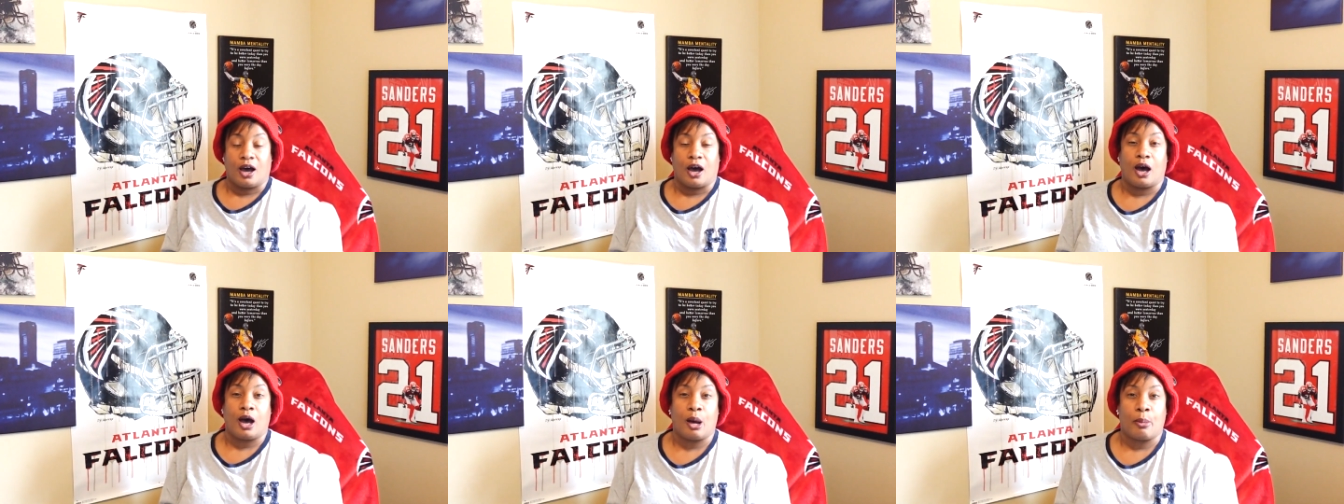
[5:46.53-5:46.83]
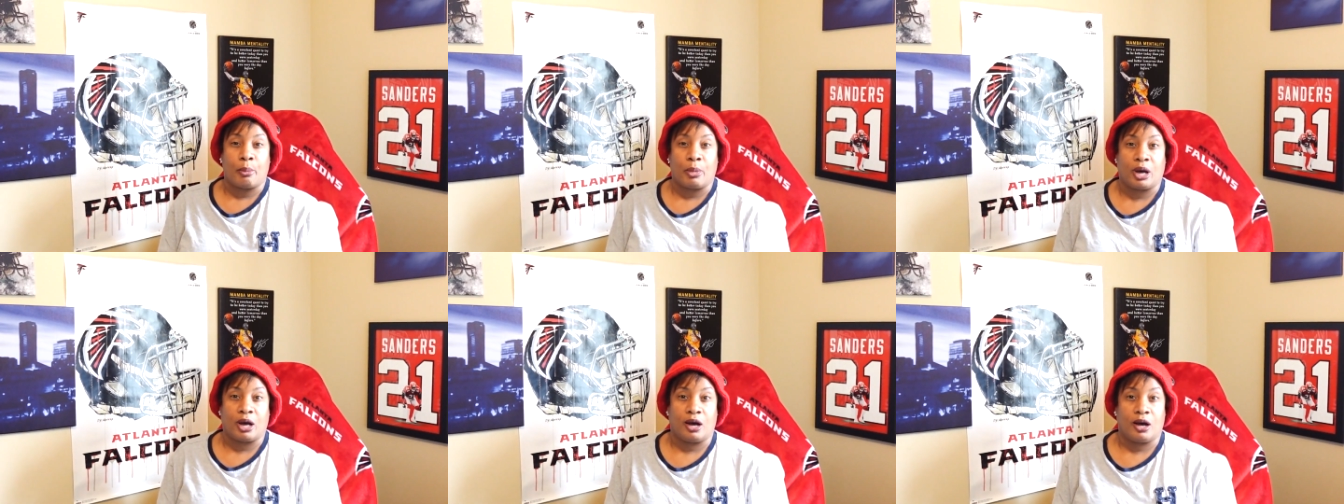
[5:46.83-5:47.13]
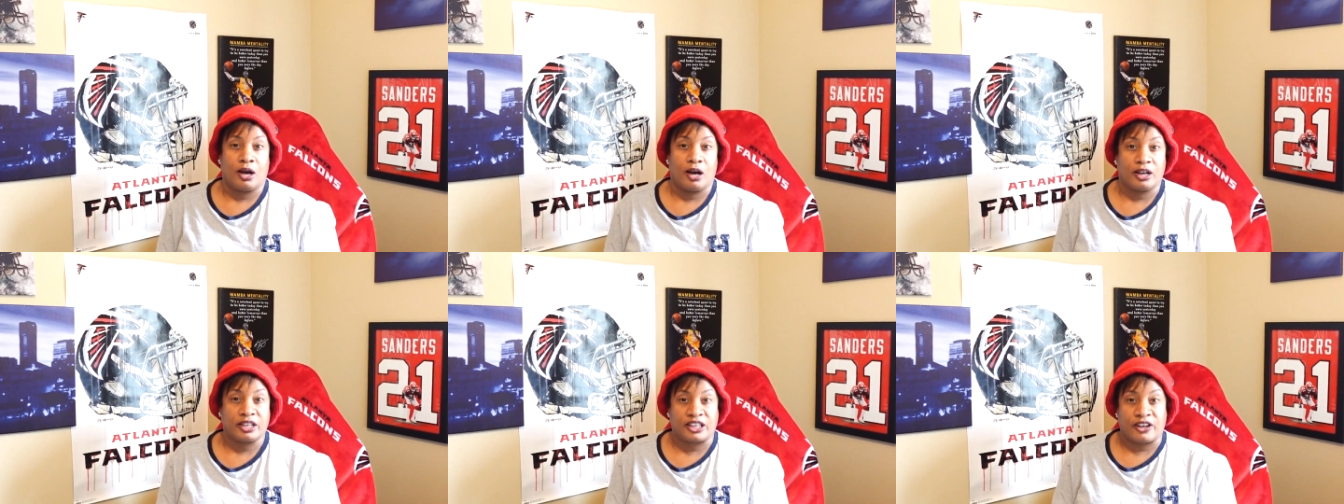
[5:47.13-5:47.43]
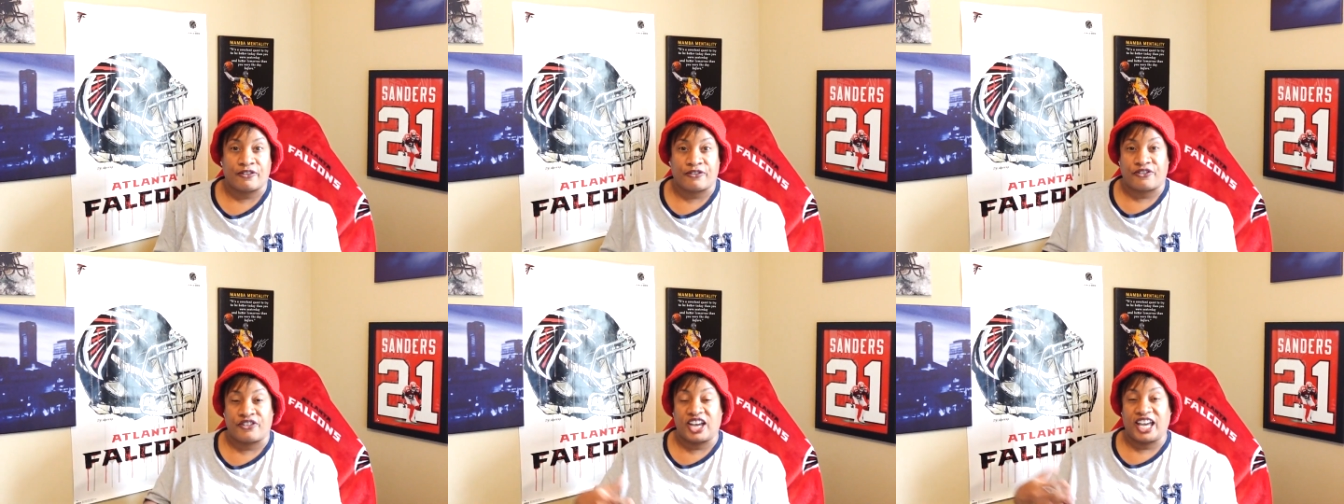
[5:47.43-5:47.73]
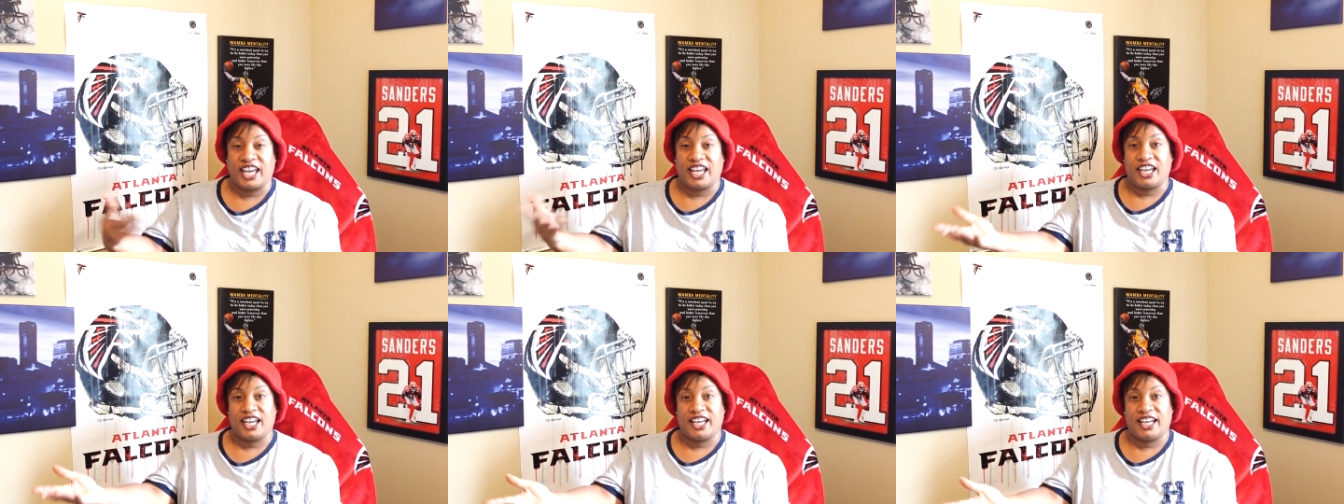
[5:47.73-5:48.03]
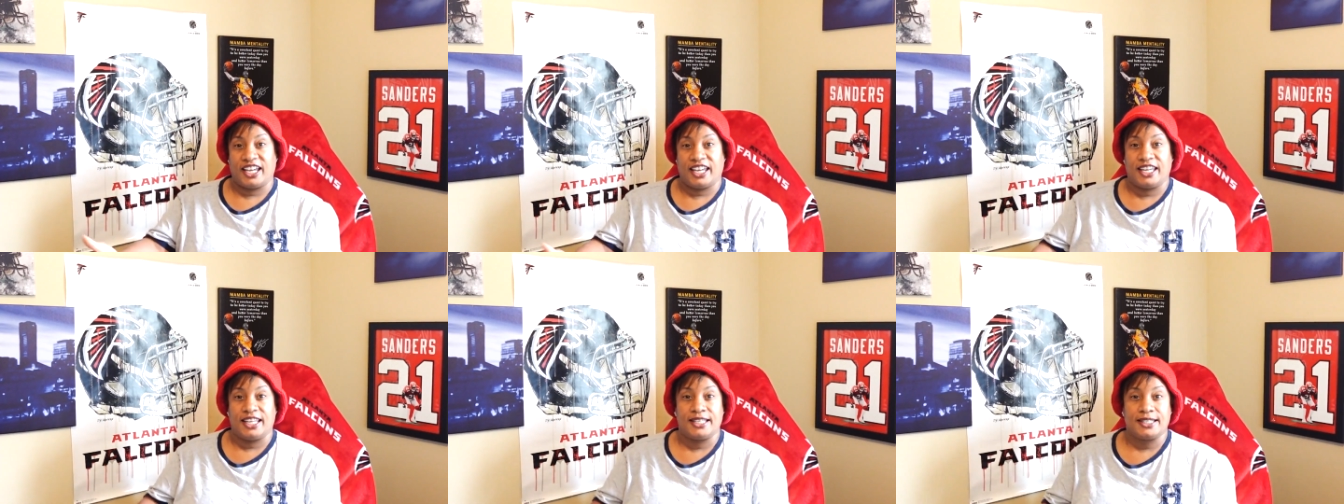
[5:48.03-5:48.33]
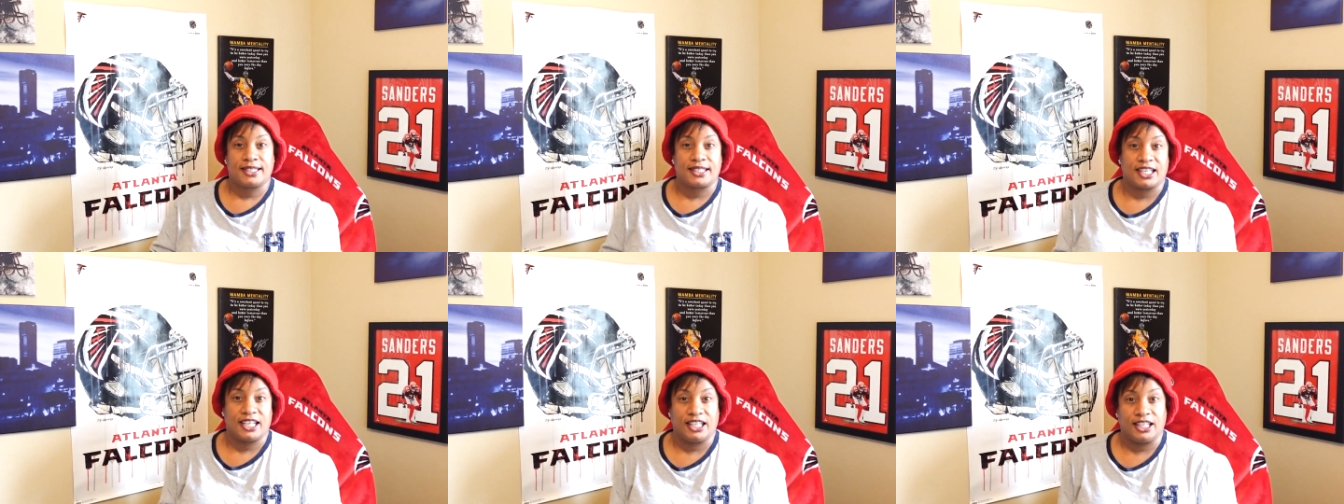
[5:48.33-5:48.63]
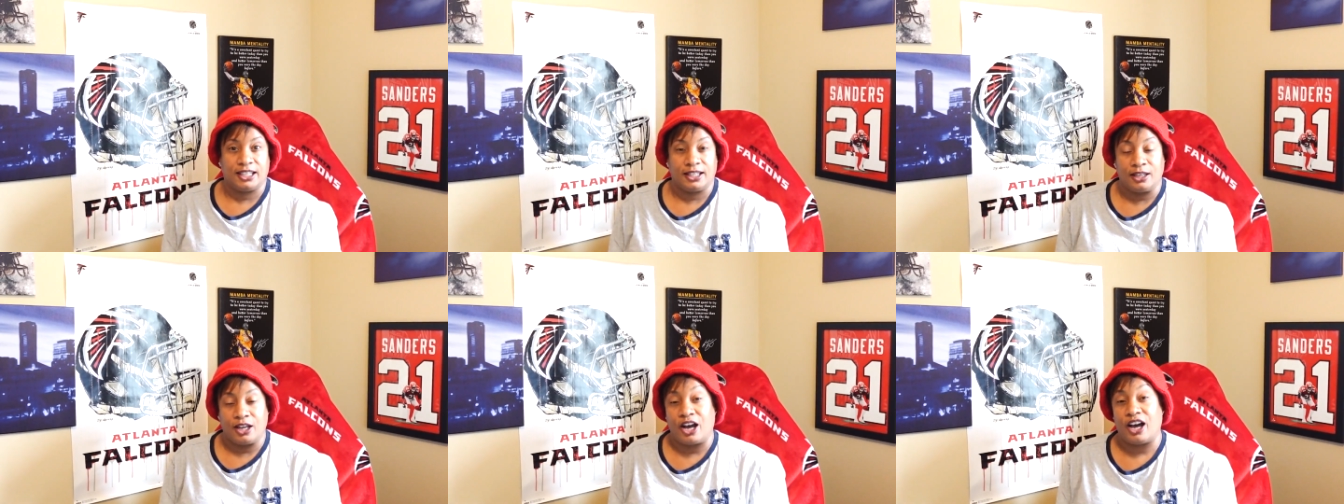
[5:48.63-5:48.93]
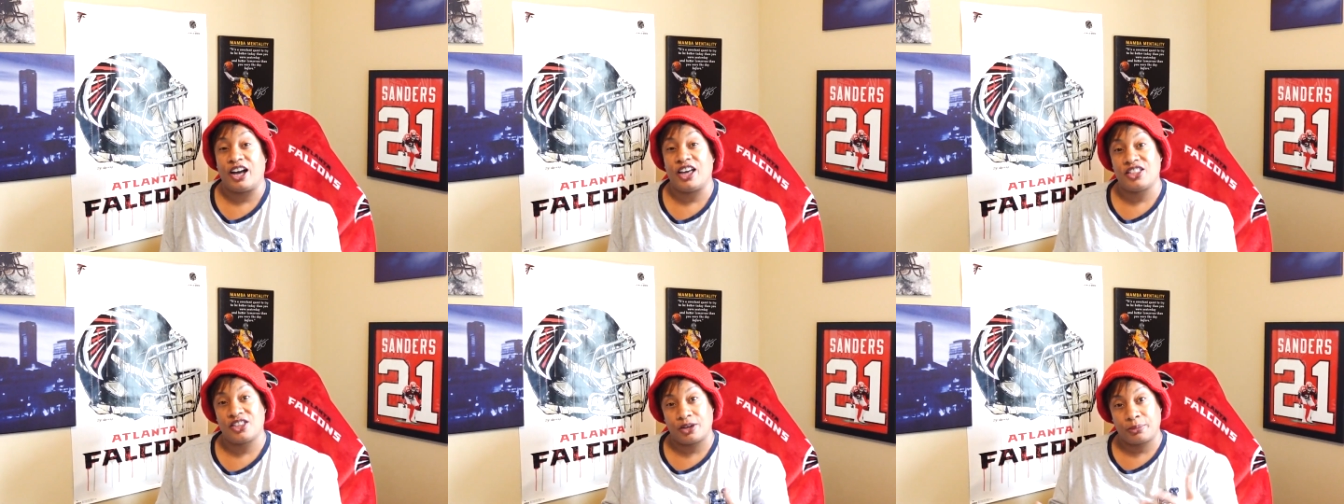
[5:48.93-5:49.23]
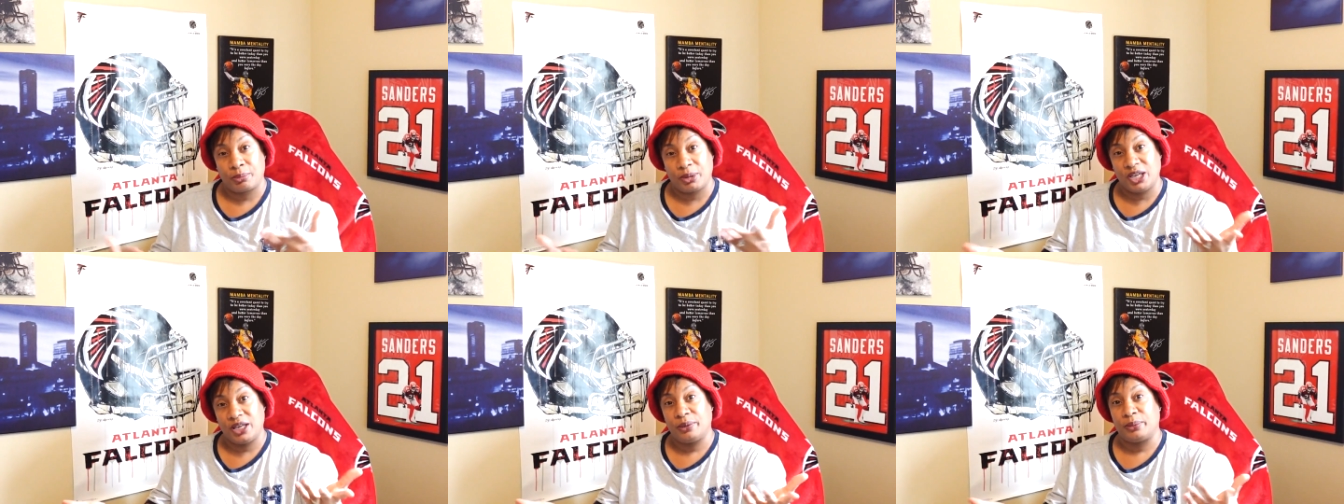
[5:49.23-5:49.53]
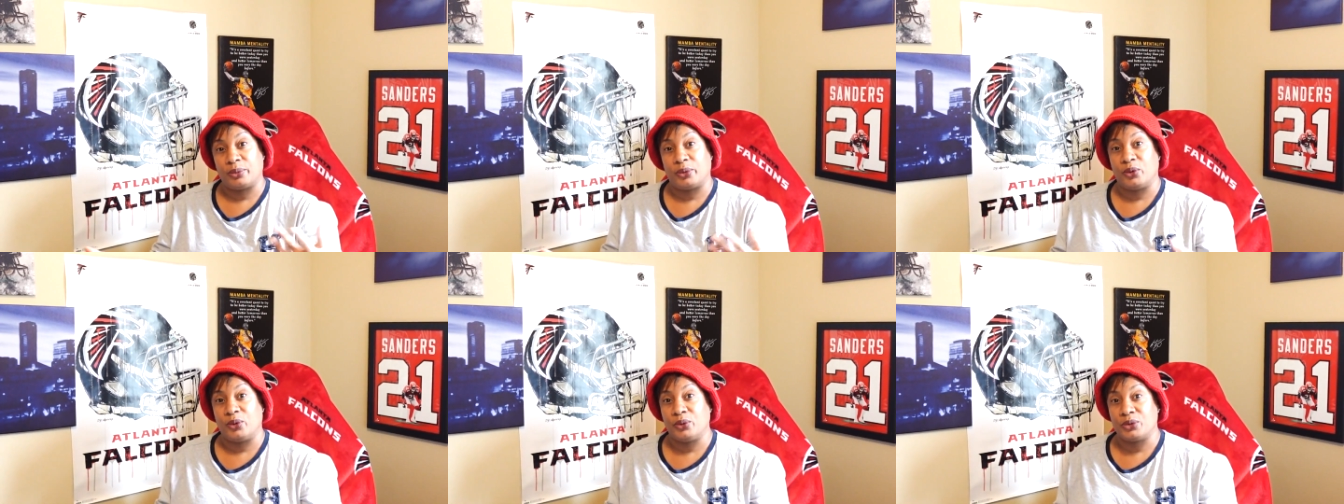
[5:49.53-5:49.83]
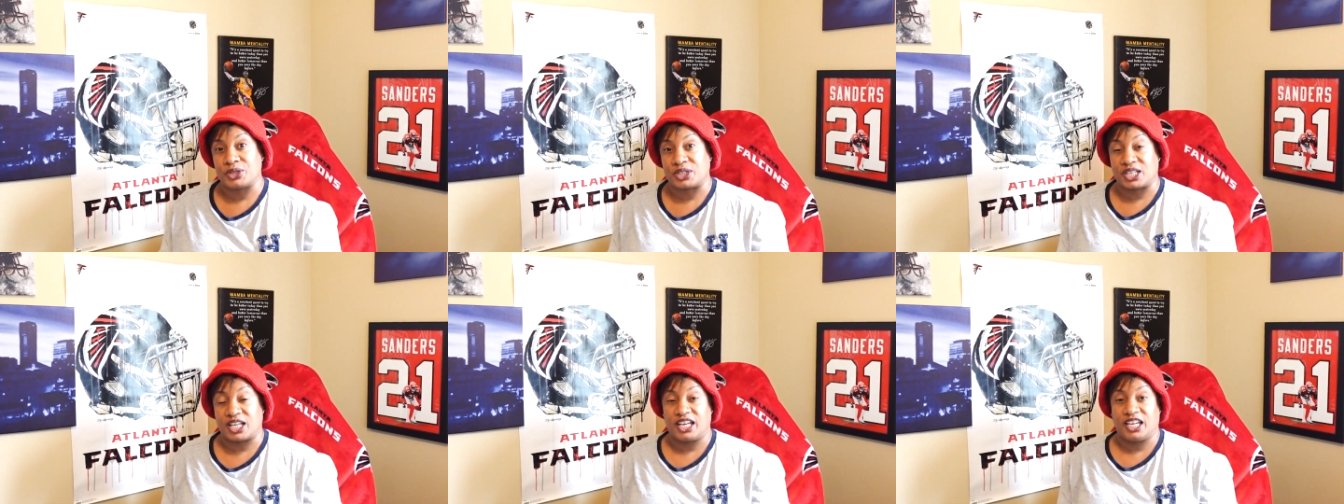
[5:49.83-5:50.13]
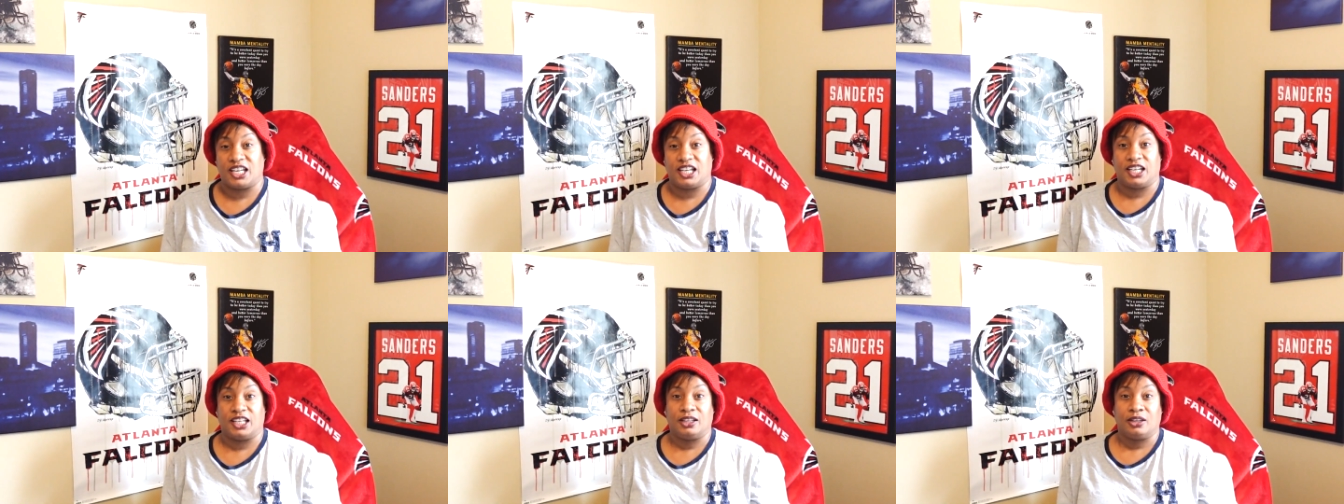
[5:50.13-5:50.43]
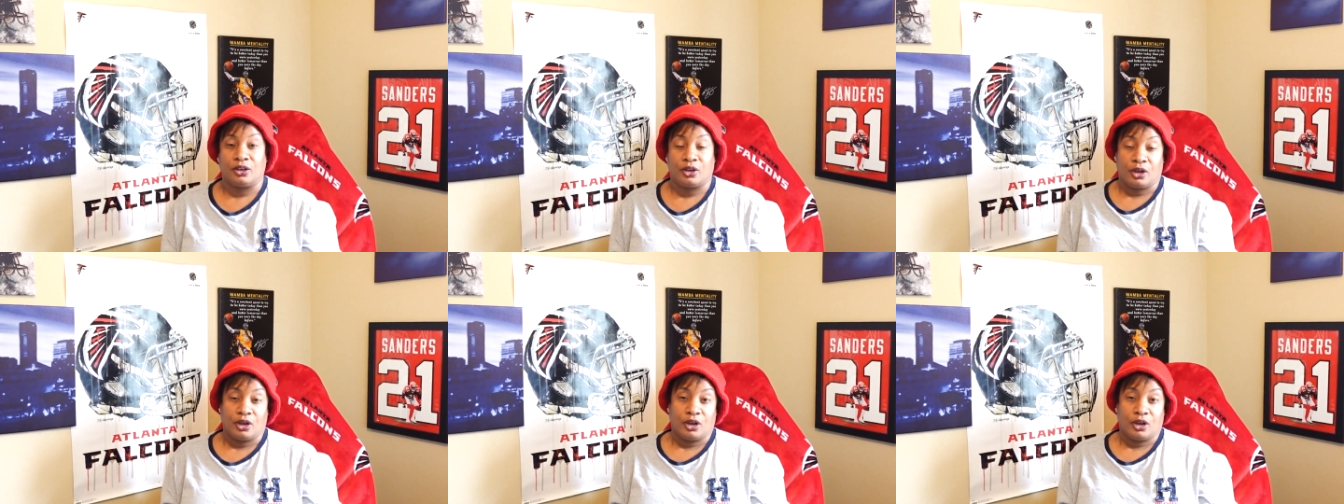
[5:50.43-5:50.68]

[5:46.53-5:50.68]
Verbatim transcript: among the fans and other people saying,